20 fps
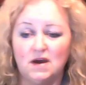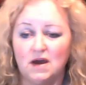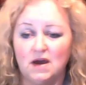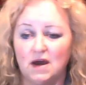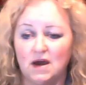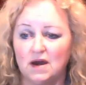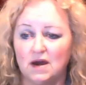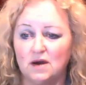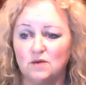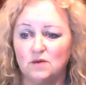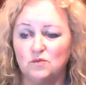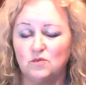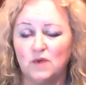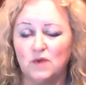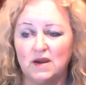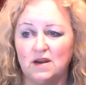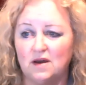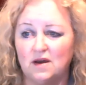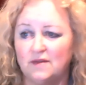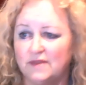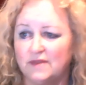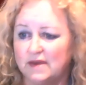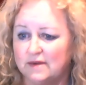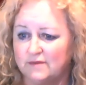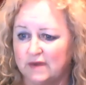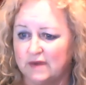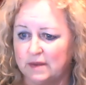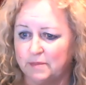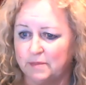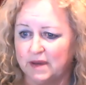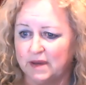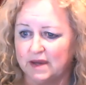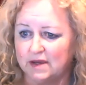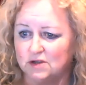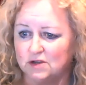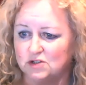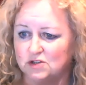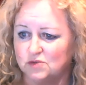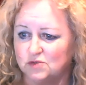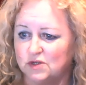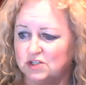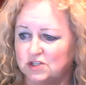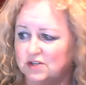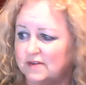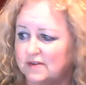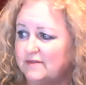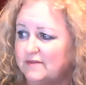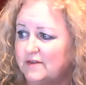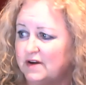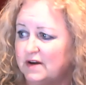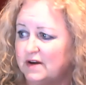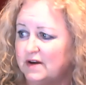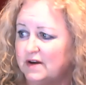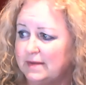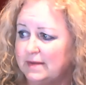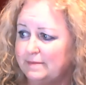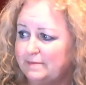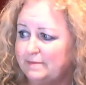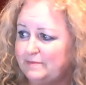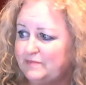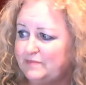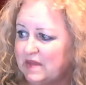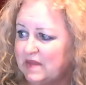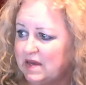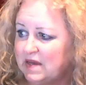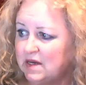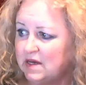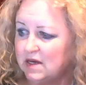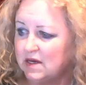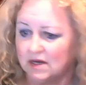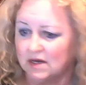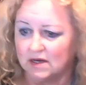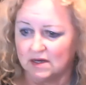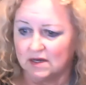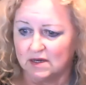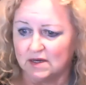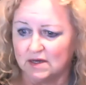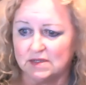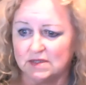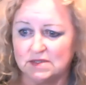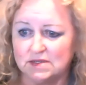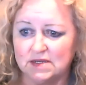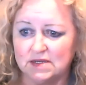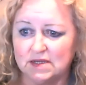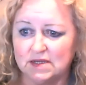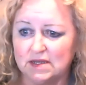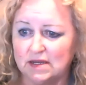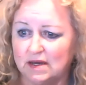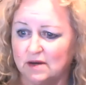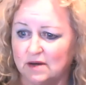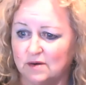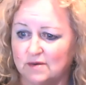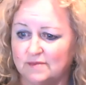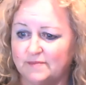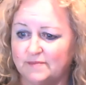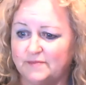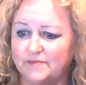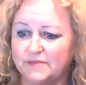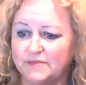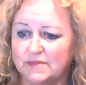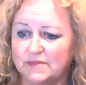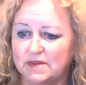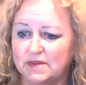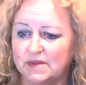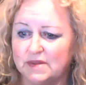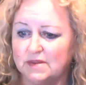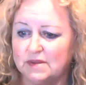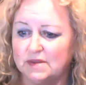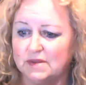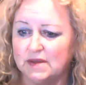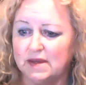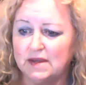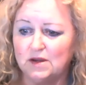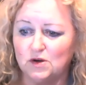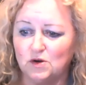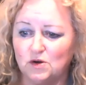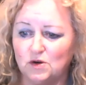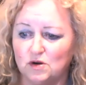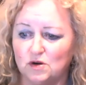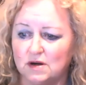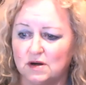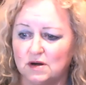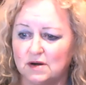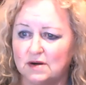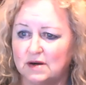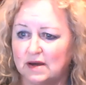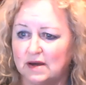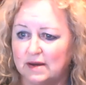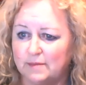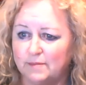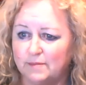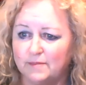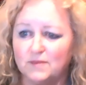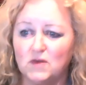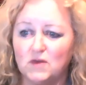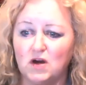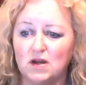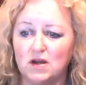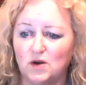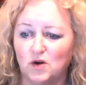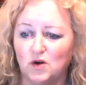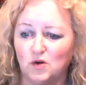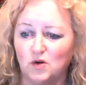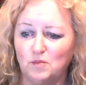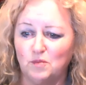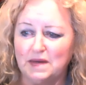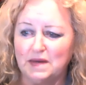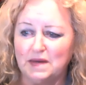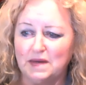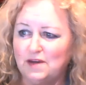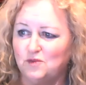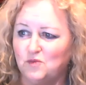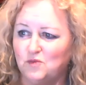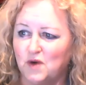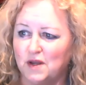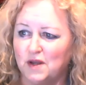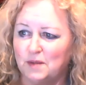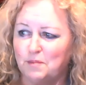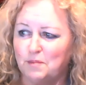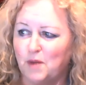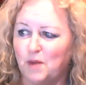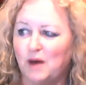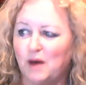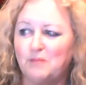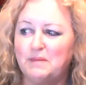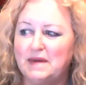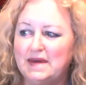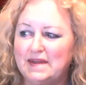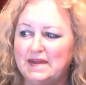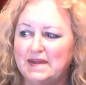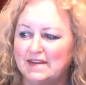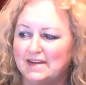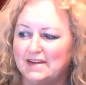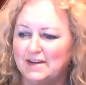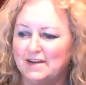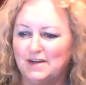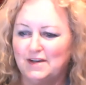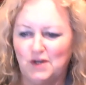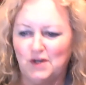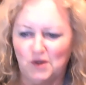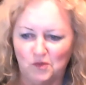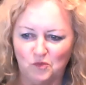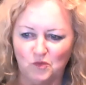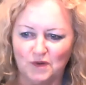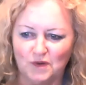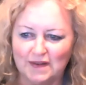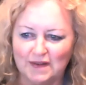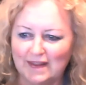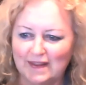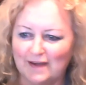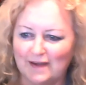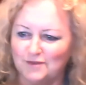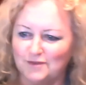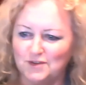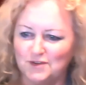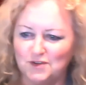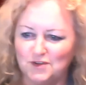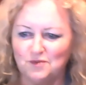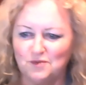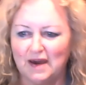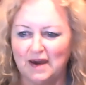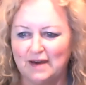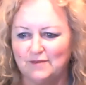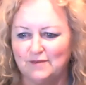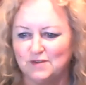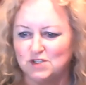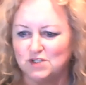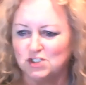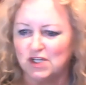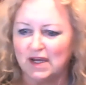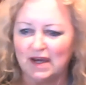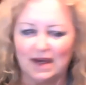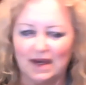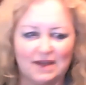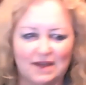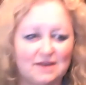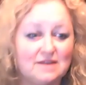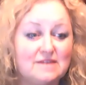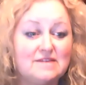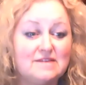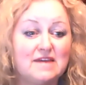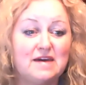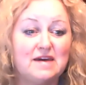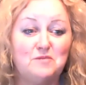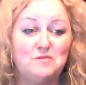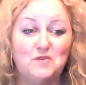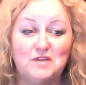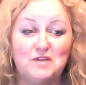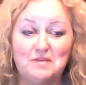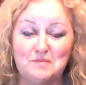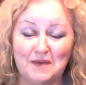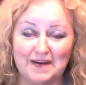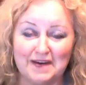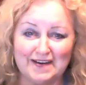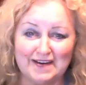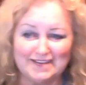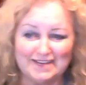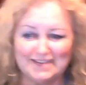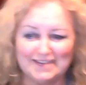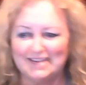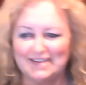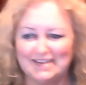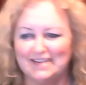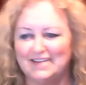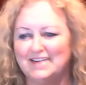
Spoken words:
right on the event page, which is fine. Tina Cook, I'm kind of hoping you want to pop in. Would love to have a chat. Same with my cousin.